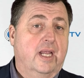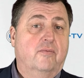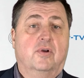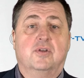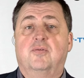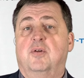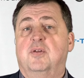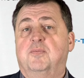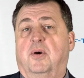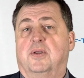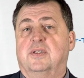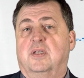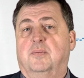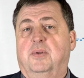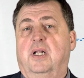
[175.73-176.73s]
and was
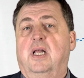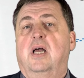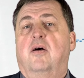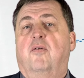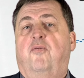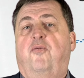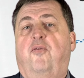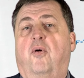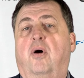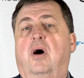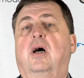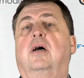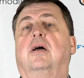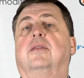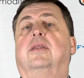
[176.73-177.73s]
responsible
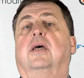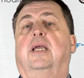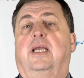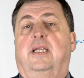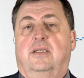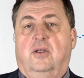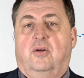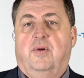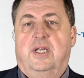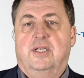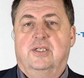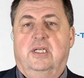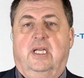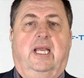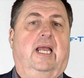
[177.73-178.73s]
for the
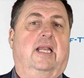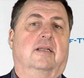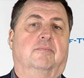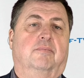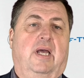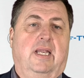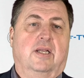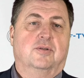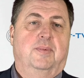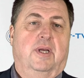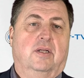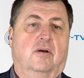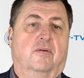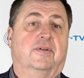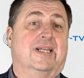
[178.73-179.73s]
integration and
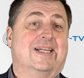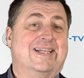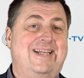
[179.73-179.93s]
management of the